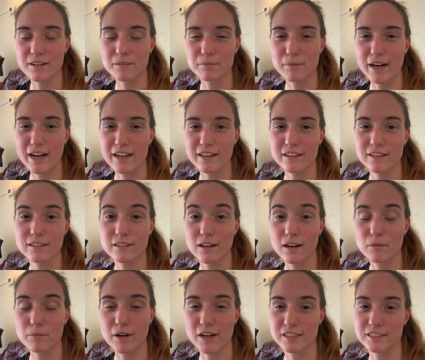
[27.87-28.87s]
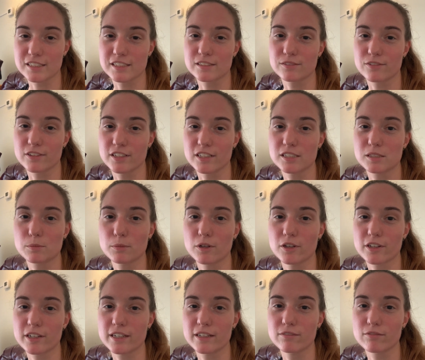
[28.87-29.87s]
my thought process for this
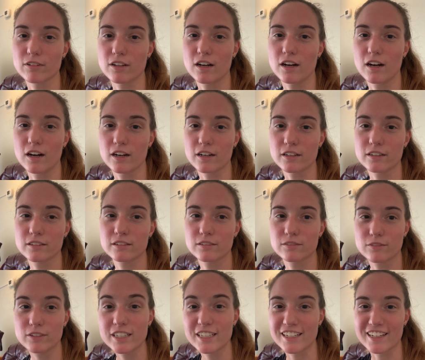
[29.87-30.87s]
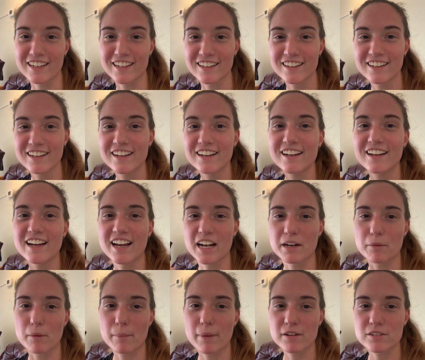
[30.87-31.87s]
book and vlog reading it. And
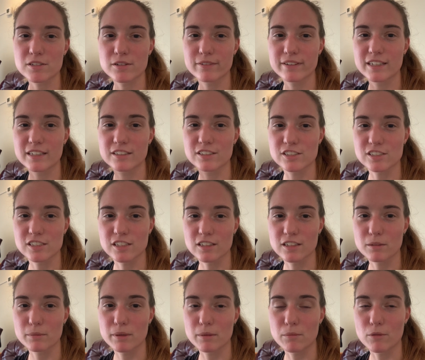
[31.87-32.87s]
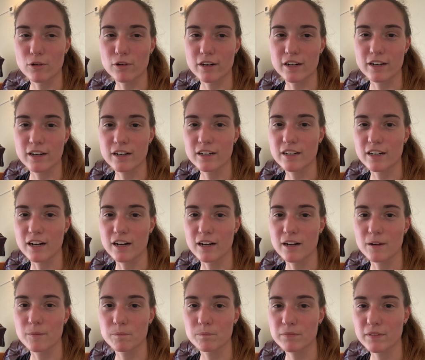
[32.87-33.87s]
I'm about to read it just a little bit more.
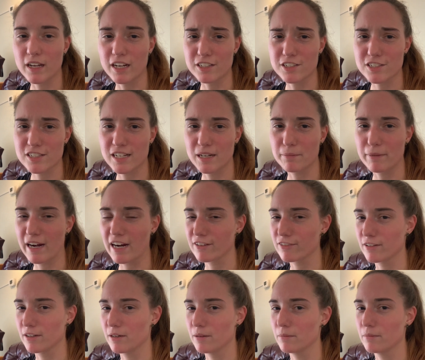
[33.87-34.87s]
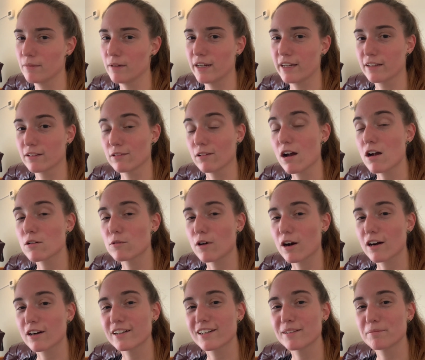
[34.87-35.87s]
I just got back from a long
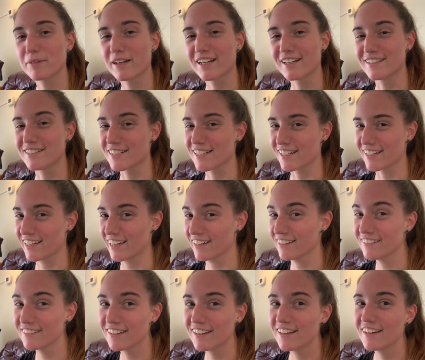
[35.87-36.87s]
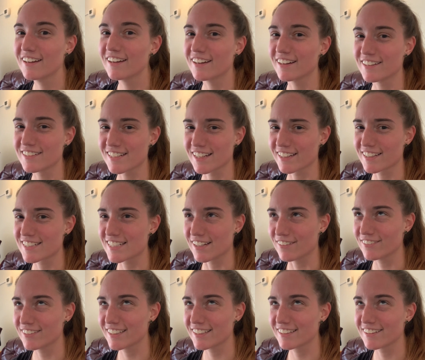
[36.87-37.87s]
walk because, again, it is like
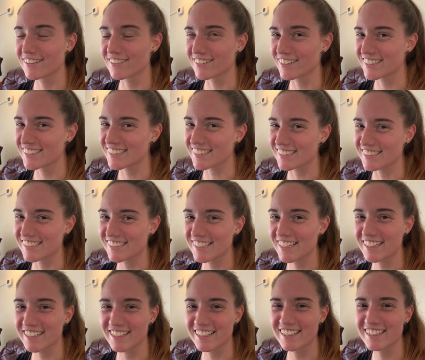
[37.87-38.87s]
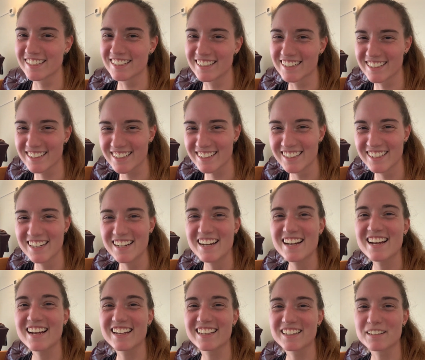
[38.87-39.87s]
70 degrees and sunny
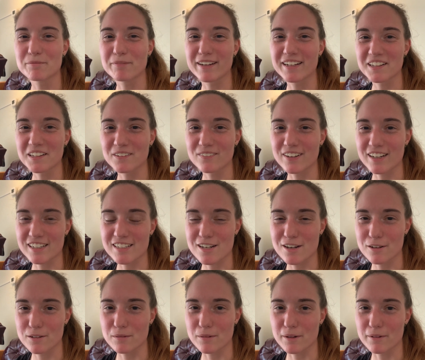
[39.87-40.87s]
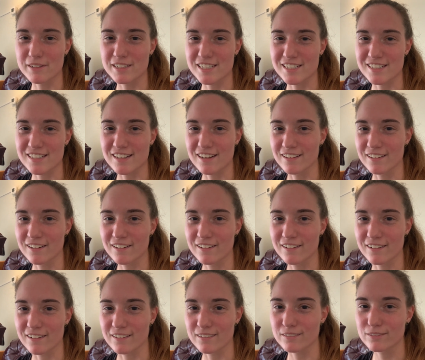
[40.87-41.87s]
in the middle of October, which is
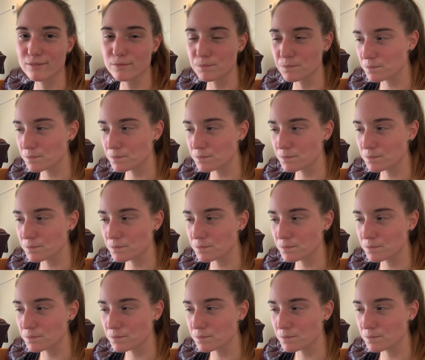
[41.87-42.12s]
unheard of.